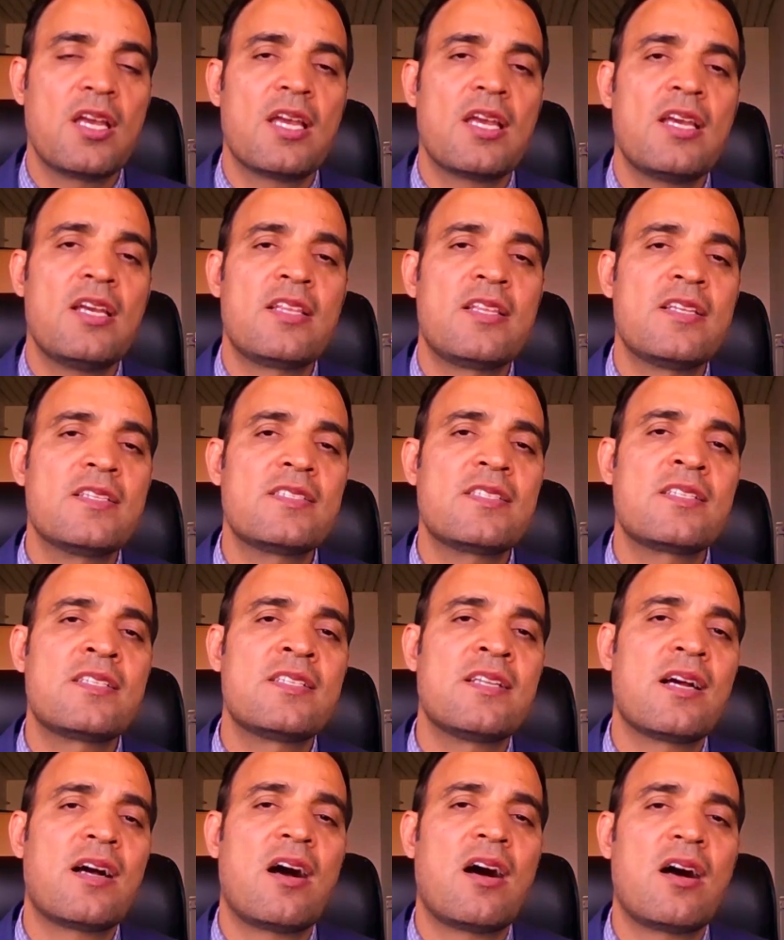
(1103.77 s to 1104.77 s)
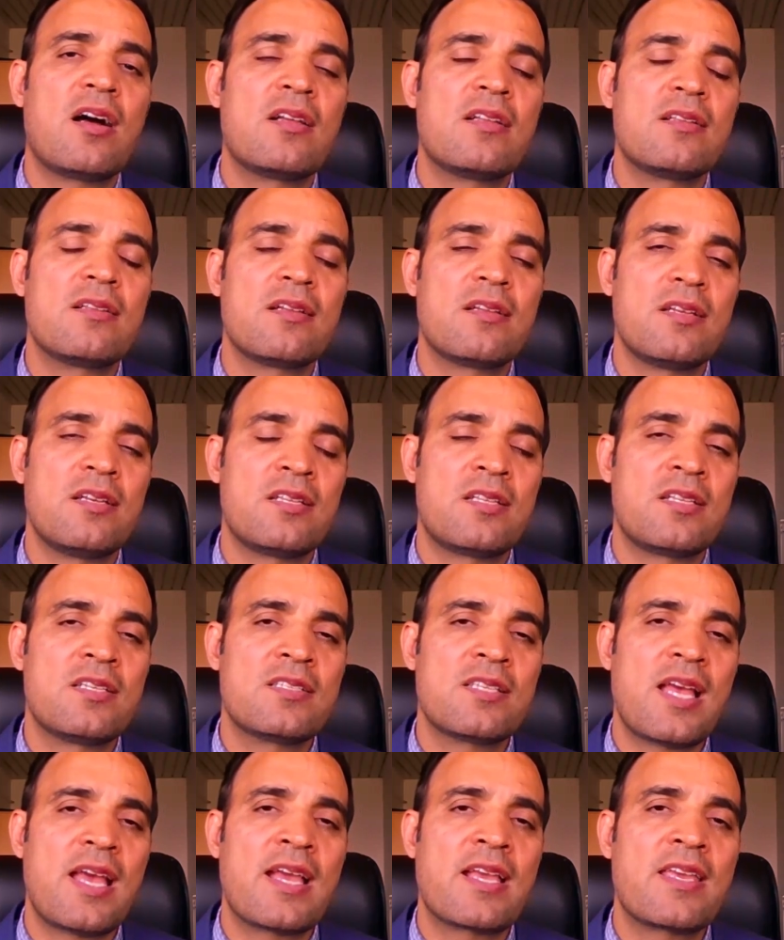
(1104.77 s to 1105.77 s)
It is
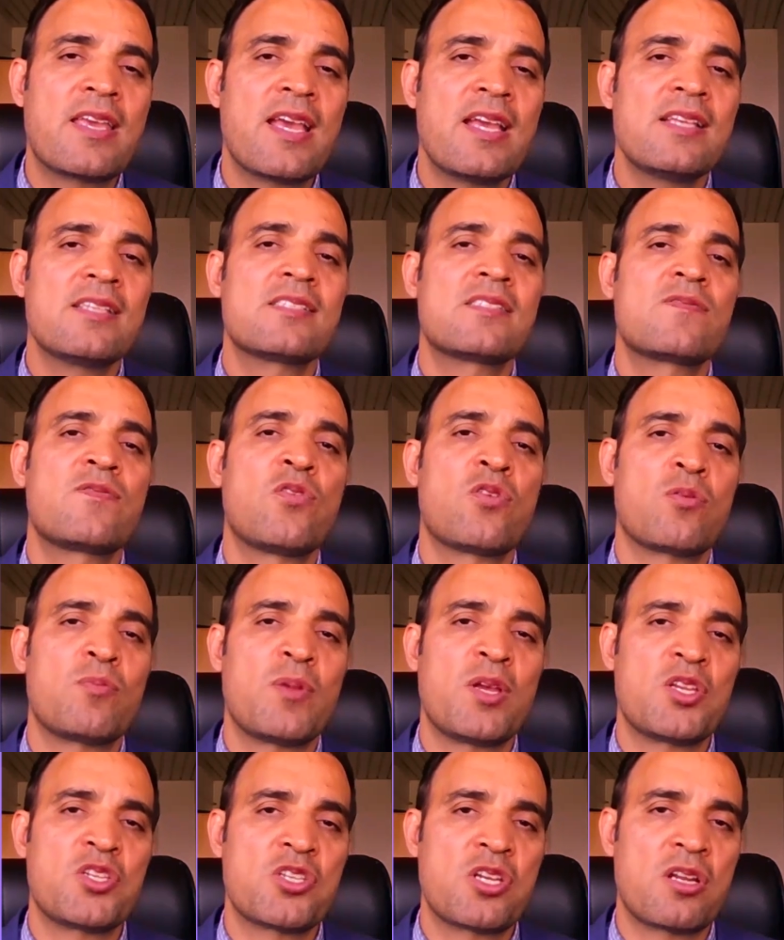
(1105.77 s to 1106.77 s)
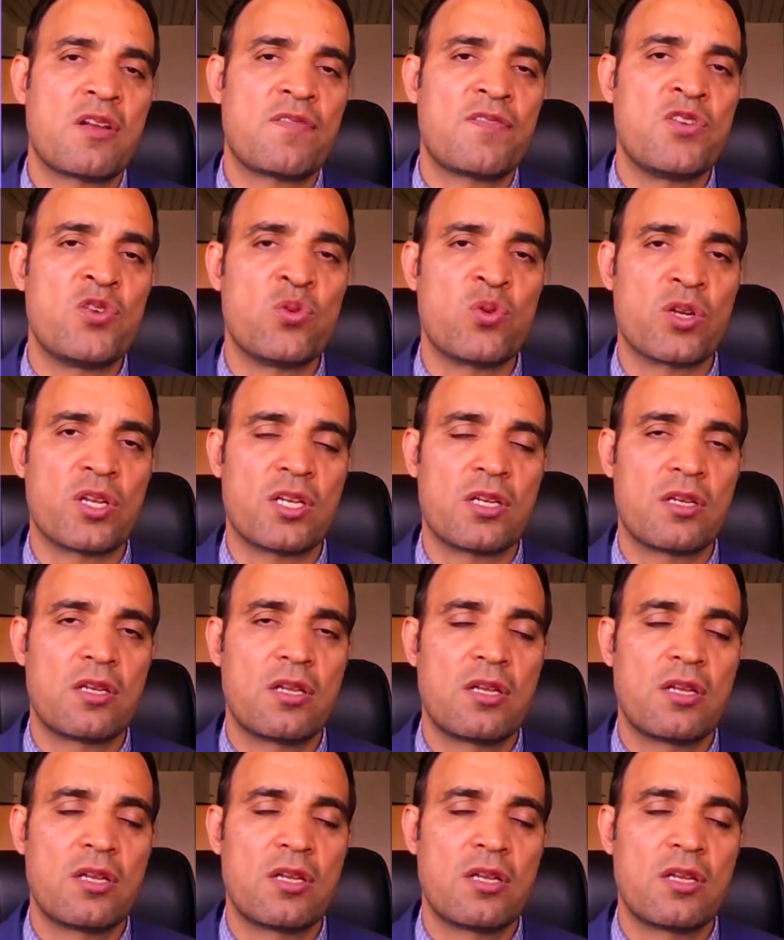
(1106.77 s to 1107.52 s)
against formation of urine.